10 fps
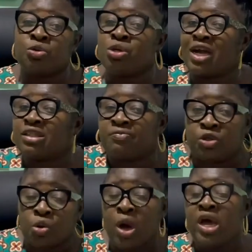you guys the
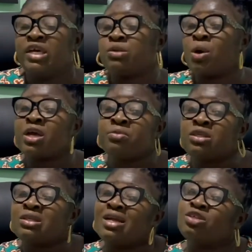video. It's a walkable
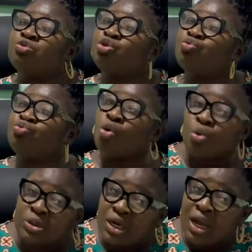distance to the
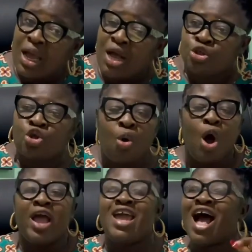road. So
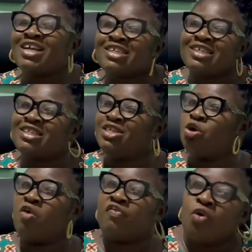it has a C
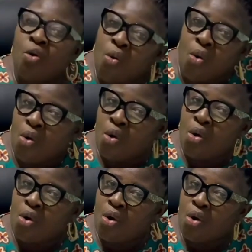of O.
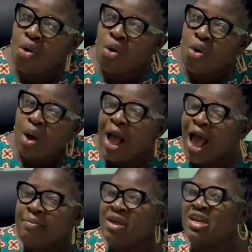
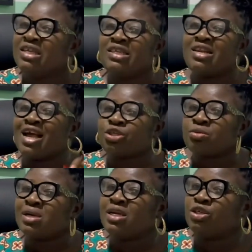I mean, it's a
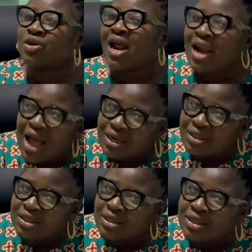naturally dry land.
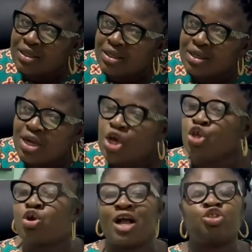
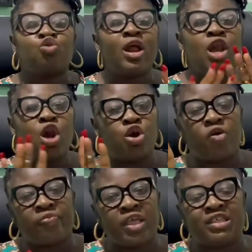You can do a lot
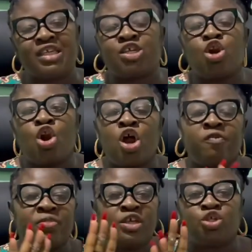of things. There's a lot
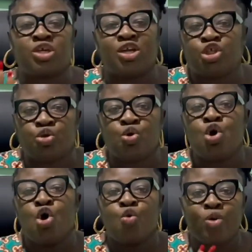of things you can do
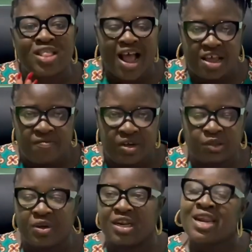with that
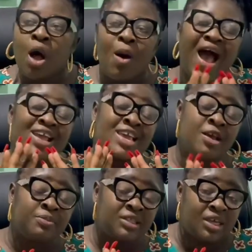investment. Now, I
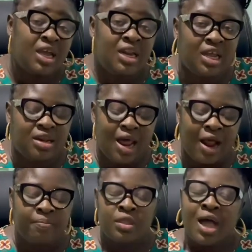keep saying it
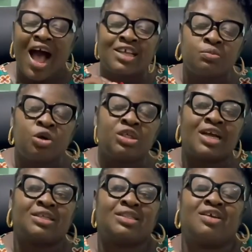that as much
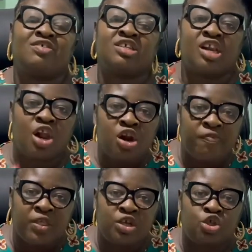as there is a lot of
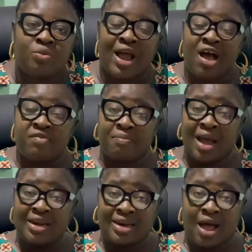things you might have in
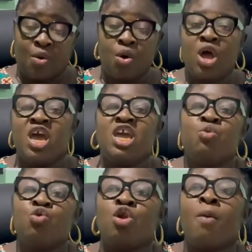mind now, it
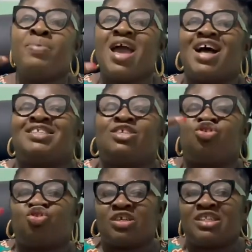will not be as
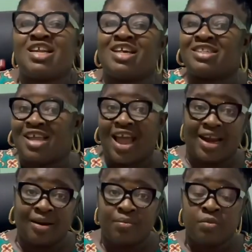interesting as
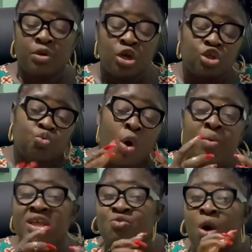then, because what
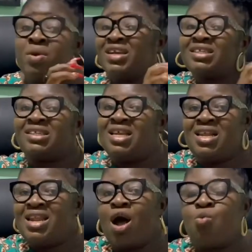we are
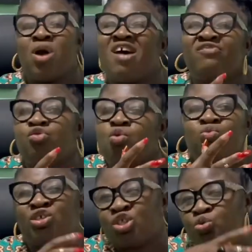seeing now, we're
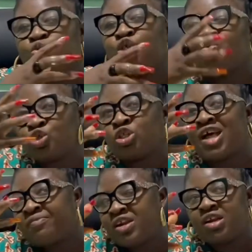just
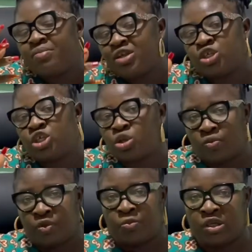having an imagination
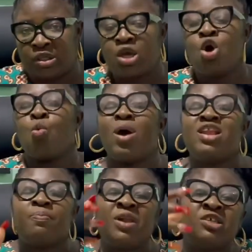of the place. When
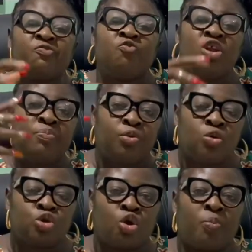the place fully
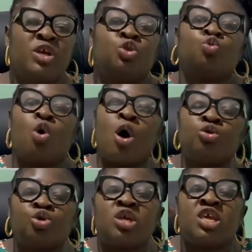blows up, it will
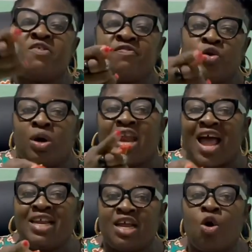also give you an
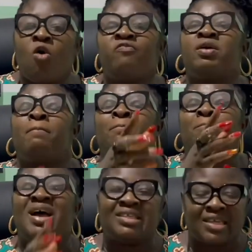idea of the
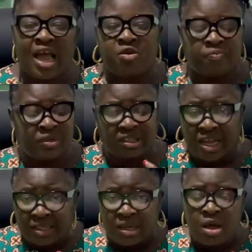best kind of business,